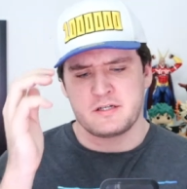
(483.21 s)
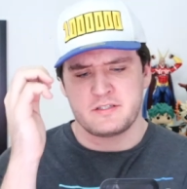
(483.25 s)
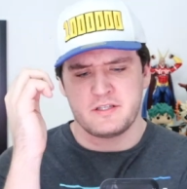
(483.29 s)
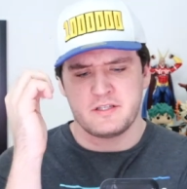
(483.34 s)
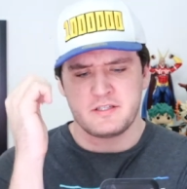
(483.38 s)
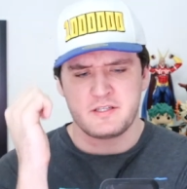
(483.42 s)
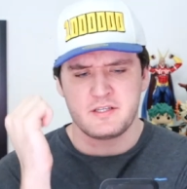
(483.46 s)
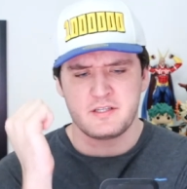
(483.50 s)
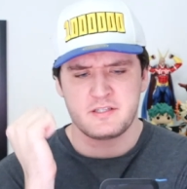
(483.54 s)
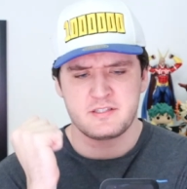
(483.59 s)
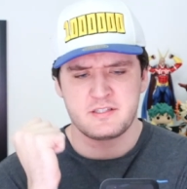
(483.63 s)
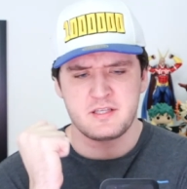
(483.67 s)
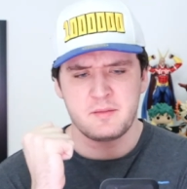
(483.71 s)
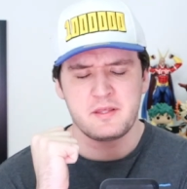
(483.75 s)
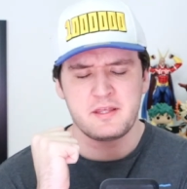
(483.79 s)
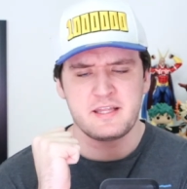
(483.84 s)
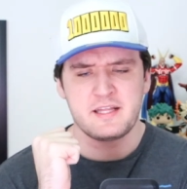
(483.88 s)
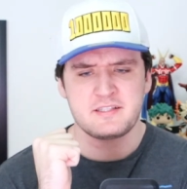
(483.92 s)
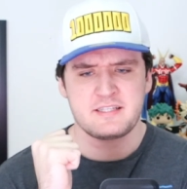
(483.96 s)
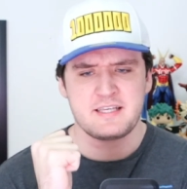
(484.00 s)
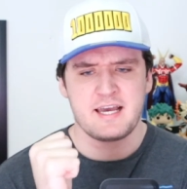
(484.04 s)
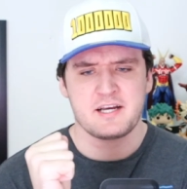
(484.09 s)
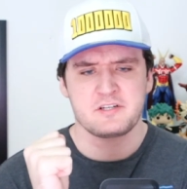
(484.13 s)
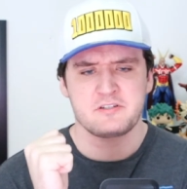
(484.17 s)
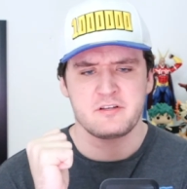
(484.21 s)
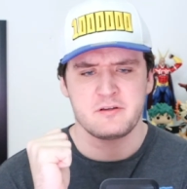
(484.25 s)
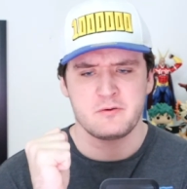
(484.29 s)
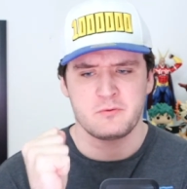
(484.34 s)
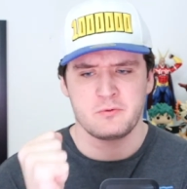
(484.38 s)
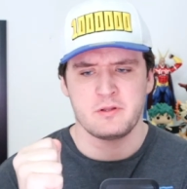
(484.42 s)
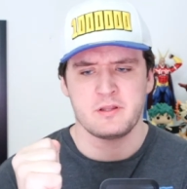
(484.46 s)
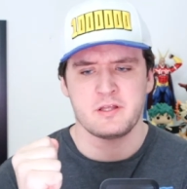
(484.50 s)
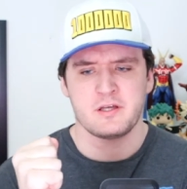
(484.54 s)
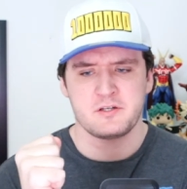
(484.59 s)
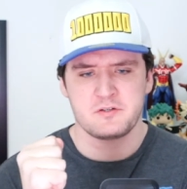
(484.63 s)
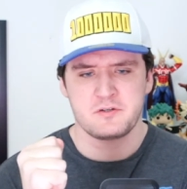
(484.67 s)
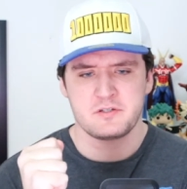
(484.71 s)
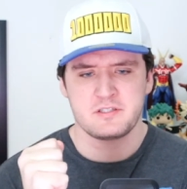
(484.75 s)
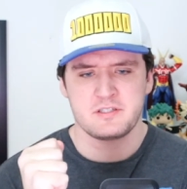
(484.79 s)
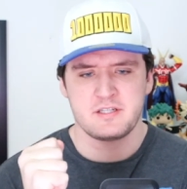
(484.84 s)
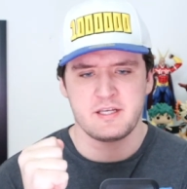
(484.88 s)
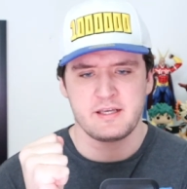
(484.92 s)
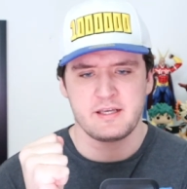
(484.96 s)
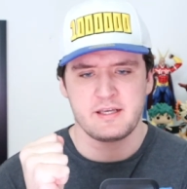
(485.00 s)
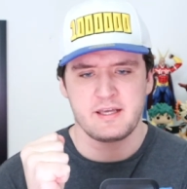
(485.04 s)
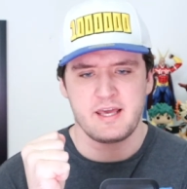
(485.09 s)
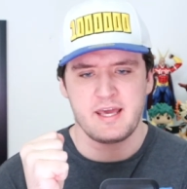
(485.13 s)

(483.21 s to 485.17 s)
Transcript: This is something that's actually really interesting.